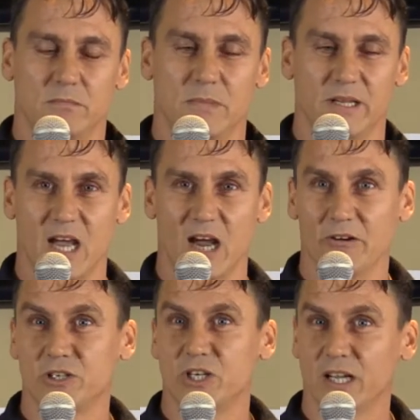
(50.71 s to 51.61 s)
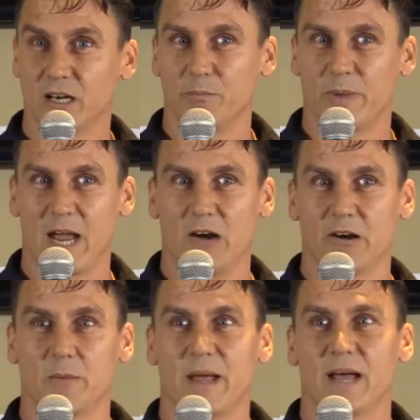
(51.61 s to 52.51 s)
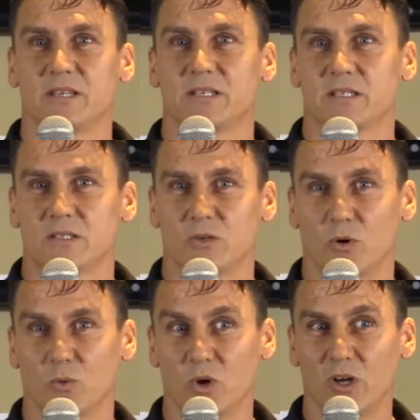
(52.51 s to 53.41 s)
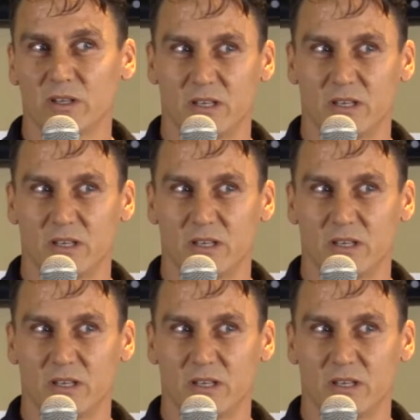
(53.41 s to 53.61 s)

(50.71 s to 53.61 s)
encouraging and empowering about this sort of work,